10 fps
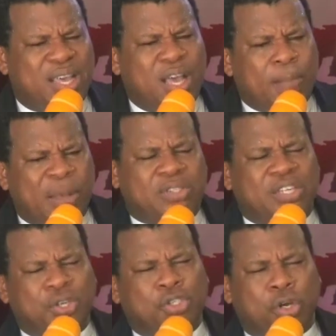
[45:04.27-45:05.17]
Pastor has
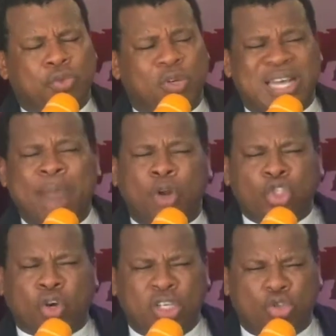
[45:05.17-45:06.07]
just talked to us. I'm not
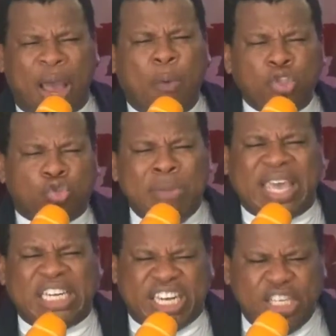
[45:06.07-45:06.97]
talking to you. I want you to make a
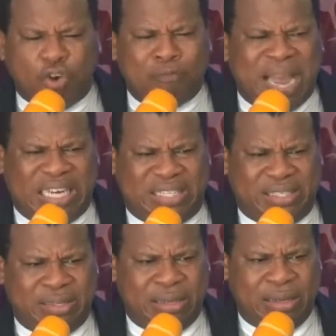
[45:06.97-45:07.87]
change of mind.
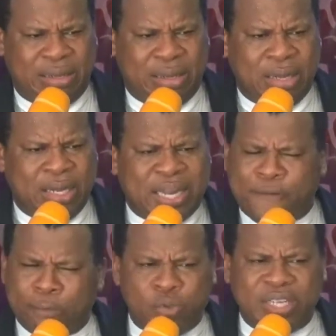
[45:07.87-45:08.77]
That from
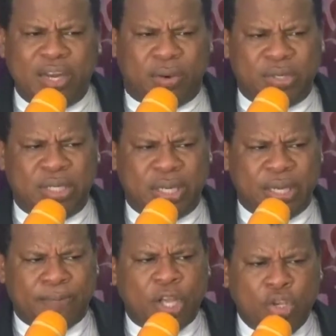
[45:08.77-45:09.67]
today, Lord,
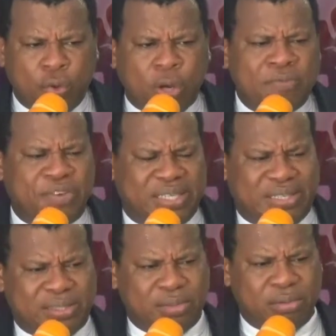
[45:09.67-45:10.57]
you come first.
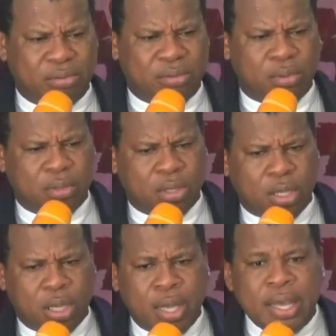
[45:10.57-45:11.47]

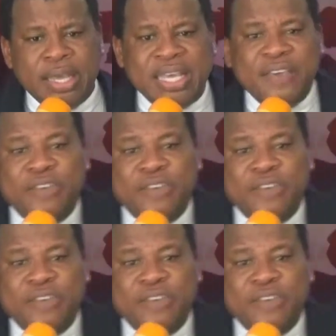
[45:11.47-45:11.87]
Give it